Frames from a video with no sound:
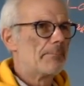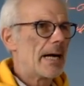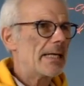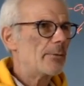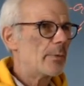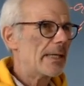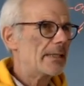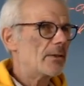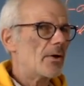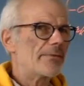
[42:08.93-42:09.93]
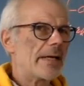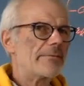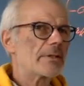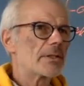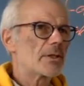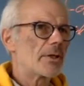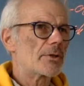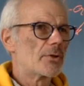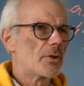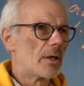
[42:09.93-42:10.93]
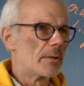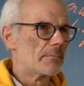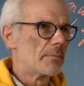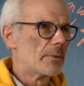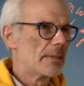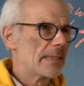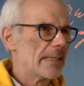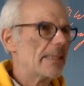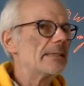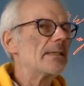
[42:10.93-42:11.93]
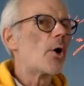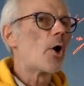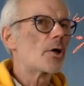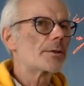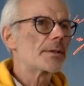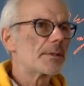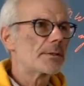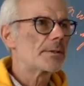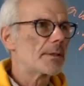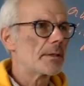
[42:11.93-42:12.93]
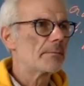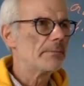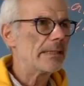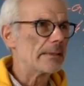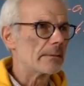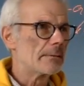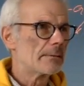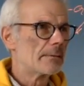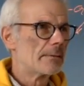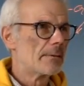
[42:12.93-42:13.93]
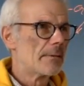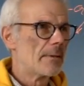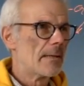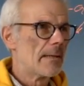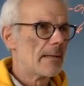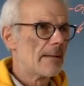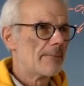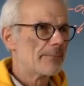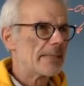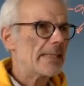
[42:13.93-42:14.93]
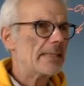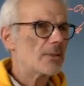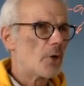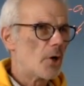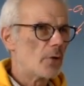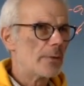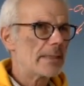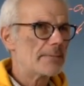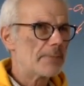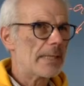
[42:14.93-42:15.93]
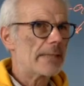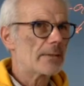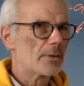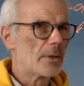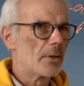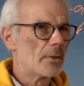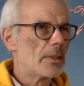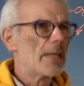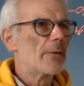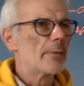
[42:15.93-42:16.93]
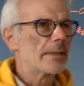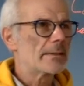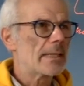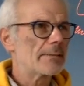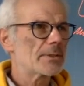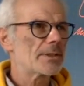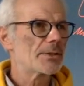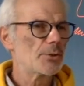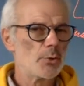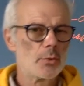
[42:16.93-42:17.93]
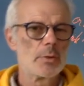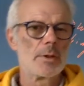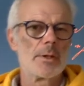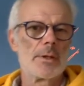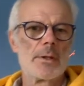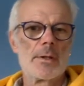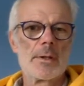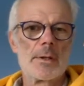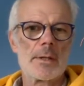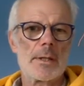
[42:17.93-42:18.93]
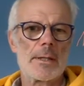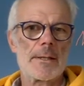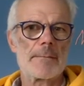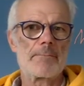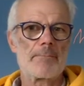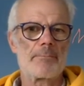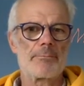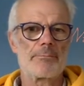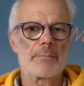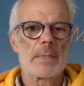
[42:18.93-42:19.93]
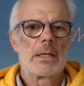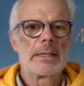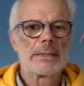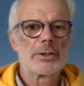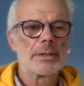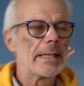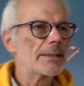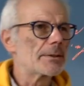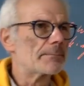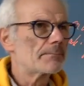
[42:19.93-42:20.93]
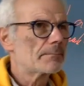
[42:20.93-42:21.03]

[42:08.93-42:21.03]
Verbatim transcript: by way of having a certain norm. The ought to be is always playing a role when it comes to new um, legislation.